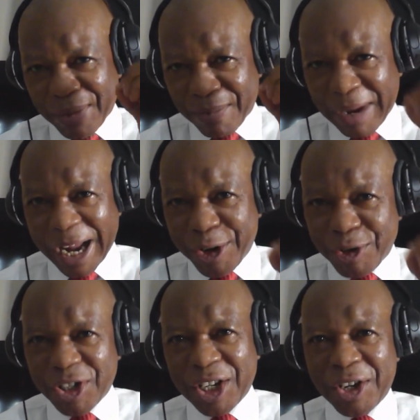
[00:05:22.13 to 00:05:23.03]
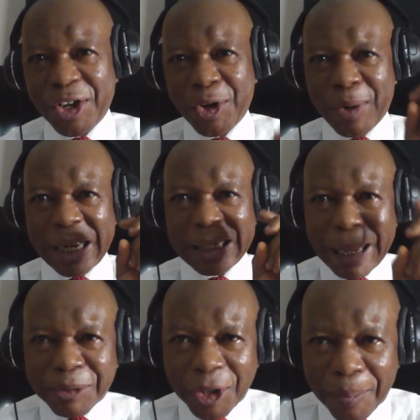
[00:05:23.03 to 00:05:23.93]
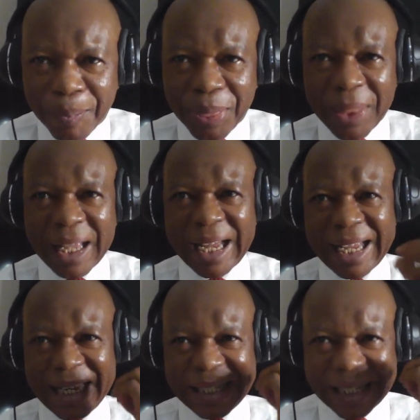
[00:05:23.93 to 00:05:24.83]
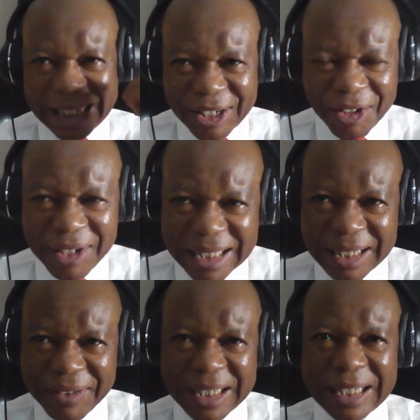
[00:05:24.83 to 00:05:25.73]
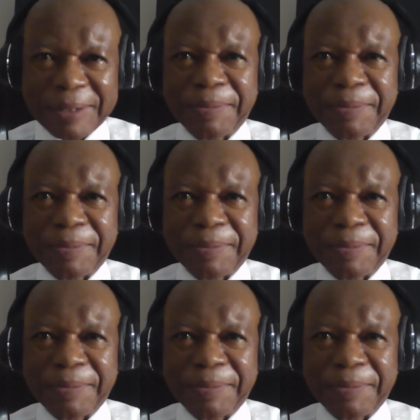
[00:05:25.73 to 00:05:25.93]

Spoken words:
by using your laptop, internet connectivity.